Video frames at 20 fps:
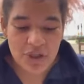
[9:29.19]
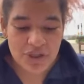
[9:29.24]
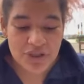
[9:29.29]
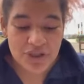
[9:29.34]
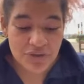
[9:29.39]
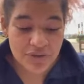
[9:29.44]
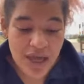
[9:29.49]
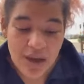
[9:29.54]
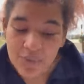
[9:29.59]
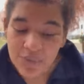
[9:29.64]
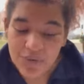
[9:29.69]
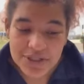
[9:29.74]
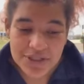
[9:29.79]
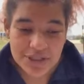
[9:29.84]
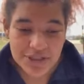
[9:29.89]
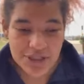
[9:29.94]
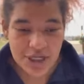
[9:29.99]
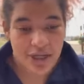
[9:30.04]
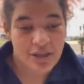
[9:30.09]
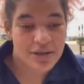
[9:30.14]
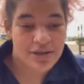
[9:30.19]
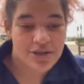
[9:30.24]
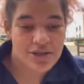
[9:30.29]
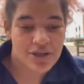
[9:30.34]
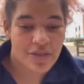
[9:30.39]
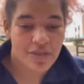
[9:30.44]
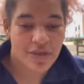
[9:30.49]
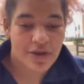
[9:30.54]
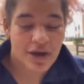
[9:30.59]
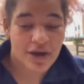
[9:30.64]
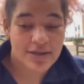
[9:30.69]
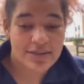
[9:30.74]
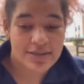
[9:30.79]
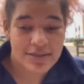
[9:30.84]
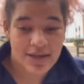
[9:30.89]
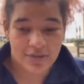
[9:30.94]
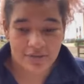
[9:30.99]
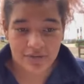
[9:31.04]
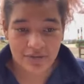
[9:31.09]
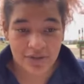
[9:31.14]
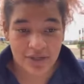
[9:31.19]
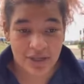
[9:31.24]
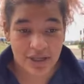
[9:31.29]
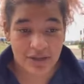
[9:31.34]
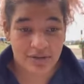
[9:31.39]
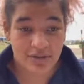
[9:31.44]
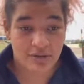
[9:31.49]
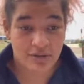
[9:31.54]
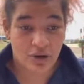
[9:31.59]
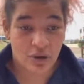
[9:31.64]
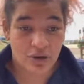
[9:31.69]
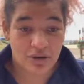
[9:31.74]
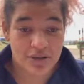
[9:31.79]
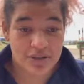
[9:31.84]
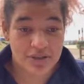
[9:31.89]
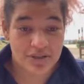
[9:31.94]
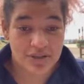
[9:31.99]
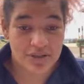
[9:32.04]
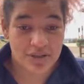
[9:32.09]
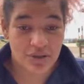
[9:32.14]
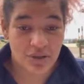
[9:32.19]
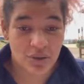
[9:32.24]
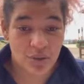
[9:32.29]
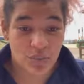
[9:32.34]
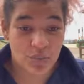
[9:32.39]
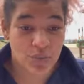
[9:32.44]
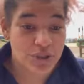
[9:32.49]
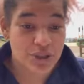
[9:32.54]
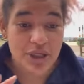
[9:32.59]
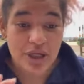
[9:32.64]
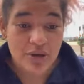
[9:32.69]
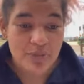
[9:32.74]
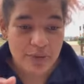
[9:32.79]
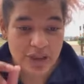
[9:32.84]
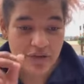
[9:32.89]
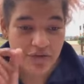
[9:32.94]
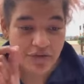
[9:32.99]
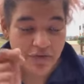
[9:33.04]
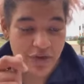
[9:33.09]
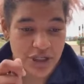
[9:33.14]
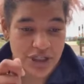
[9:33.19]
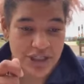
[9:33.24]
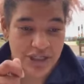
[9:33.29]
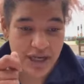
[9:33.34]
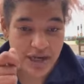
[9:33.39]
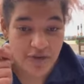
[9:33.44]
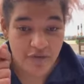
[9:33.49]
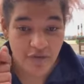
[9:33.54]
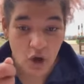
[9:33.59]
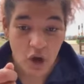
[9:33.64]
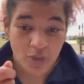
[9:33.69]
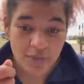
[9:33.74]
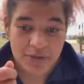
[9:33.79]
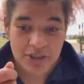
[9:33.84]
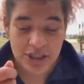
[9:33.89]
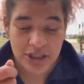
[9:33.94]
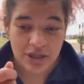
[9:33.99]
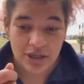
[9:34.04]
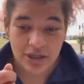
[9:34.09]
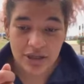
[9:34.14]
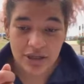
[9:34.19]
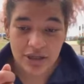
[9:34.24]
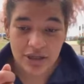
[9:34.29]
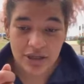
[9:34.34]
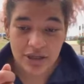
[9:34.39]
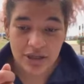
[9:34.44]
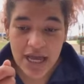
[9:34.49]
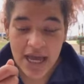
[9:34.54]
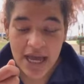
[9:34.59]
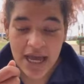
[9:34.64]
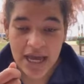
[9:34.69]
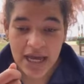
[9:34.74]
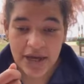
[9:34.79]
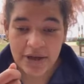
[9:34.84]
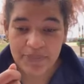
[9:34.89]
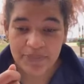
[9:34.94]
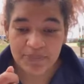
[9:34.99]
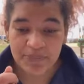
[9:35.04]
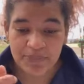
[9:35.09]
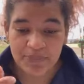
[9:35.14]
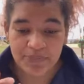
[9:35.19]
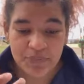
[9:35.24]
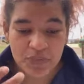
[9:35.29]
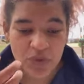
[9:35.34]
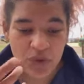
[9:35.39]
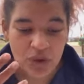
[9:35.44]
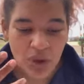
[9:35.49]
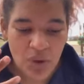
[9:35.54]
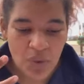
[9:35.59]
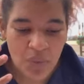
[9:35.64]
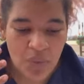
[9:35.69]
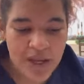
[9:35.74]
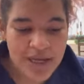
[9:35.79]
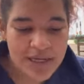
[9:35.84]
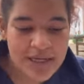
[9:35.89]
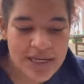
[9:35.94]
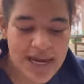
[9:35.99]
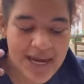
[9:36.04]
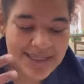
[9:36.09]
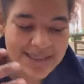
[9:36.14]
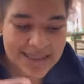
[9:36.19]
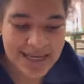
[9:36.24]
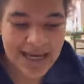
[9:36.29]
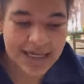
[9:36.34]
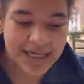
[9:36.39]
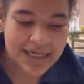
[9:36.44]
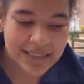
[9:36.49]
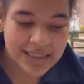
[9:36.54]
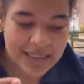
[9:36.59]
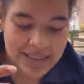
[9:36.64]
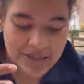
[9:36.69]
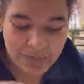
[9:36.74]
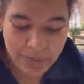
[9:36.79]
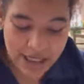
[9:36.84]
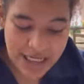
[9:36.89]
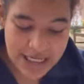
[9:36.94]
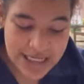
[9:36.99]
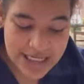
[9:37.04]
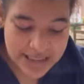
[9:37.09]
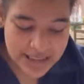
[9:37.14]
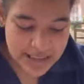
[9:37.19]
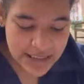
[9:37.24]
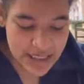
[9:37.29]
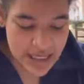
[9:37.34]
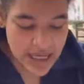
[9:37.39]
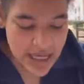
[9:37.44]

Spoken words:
So that was a challenge that I definitely thought was going to be the first kind of obstacle when attacking this piece.